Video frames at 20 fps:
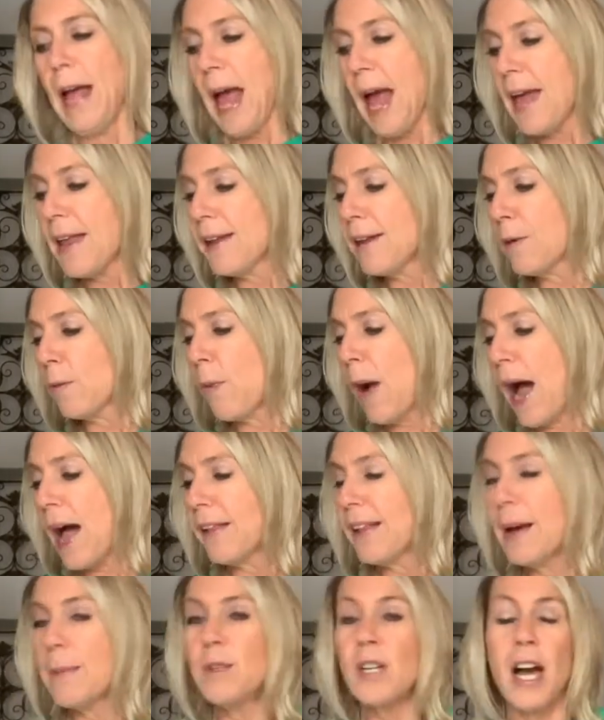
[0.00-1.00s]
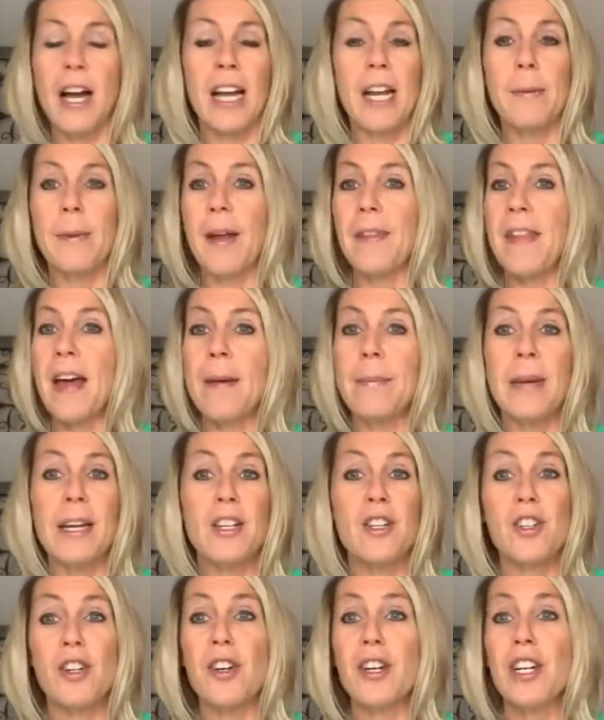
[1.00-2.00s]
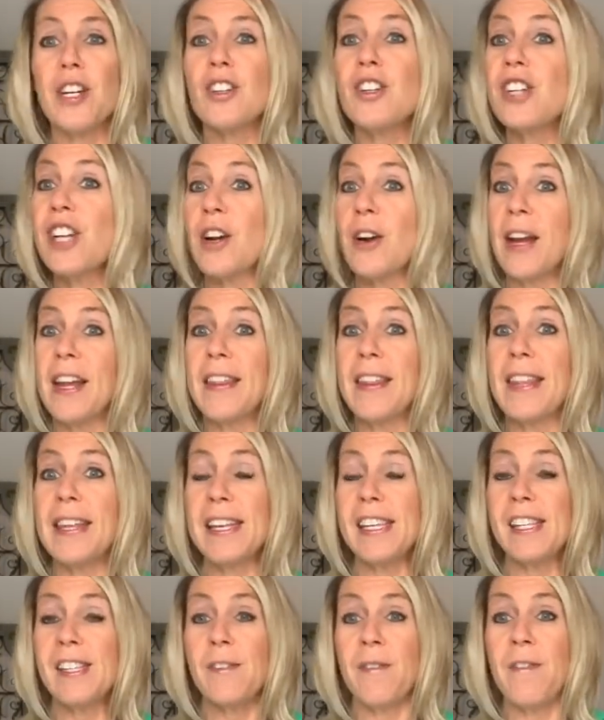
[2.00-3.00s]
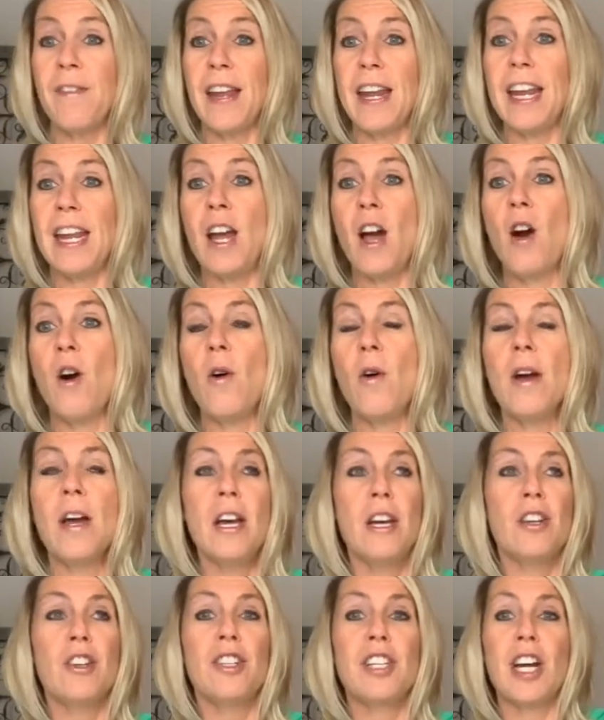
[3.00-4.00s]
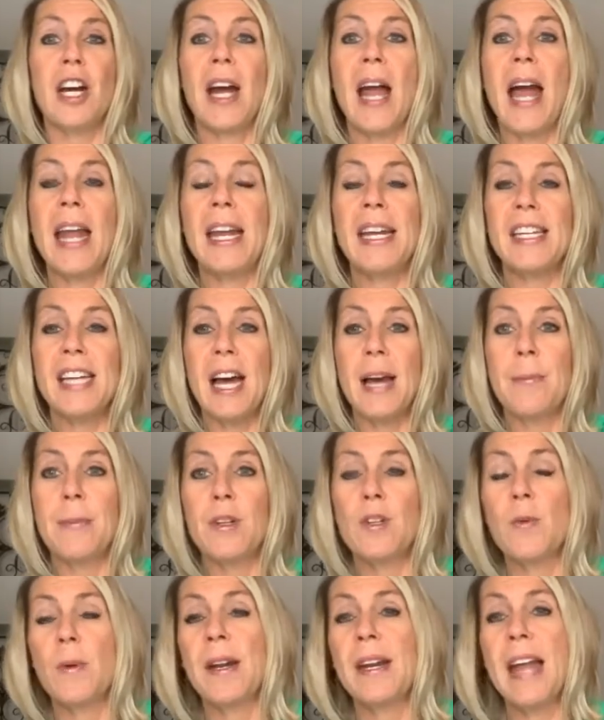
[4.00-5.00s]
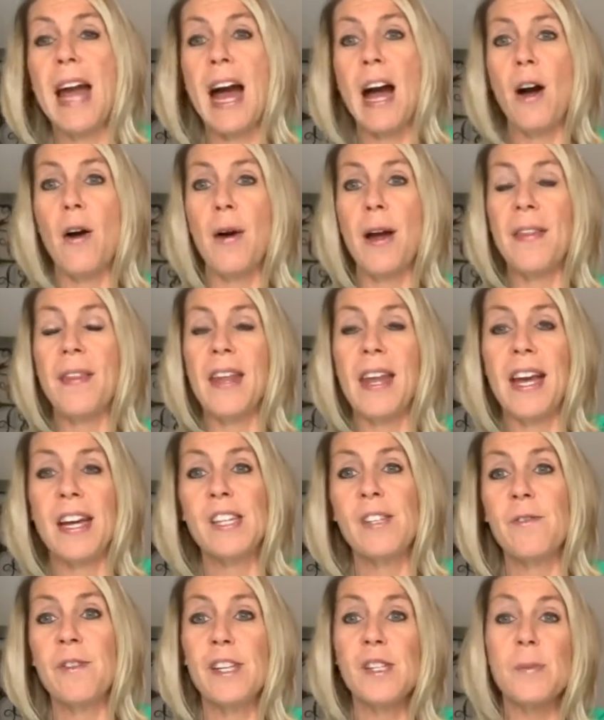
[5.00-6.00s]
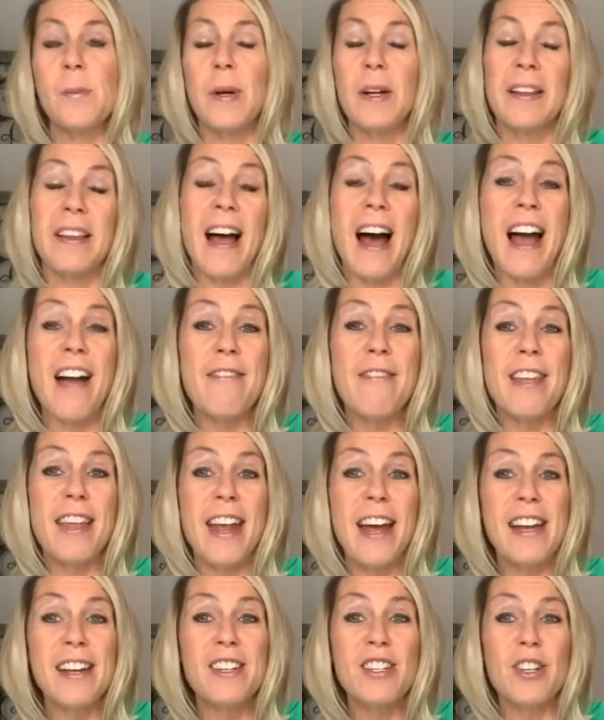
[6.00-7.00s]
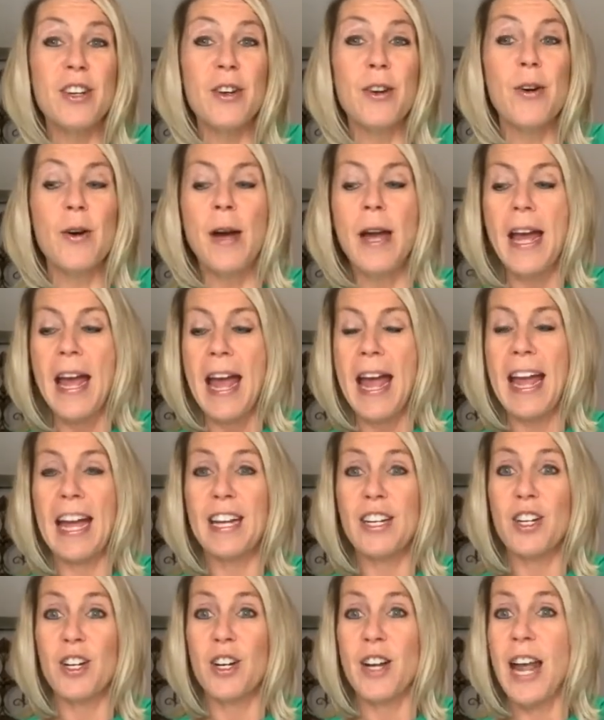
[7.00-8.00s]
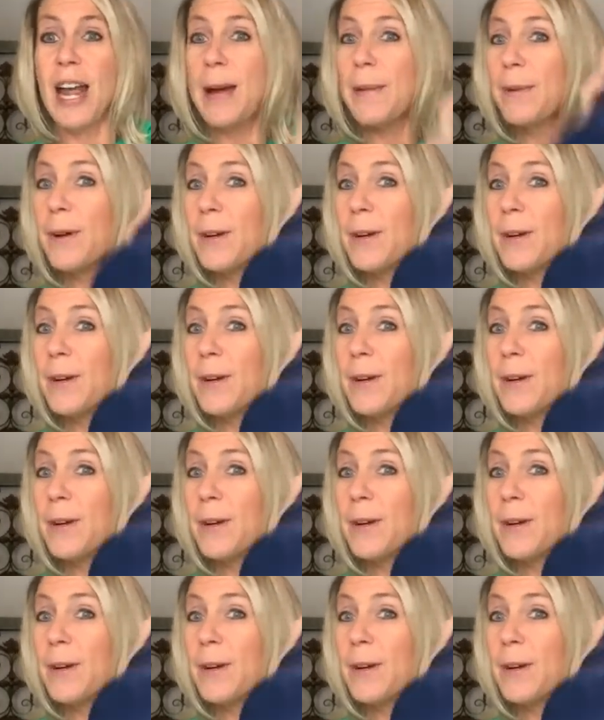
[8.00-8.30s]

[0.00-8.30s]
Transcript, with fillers: and while I'm talking about that, make sure you're sharing this video. Share anytime between now and the next Facebook Live that I do, and your name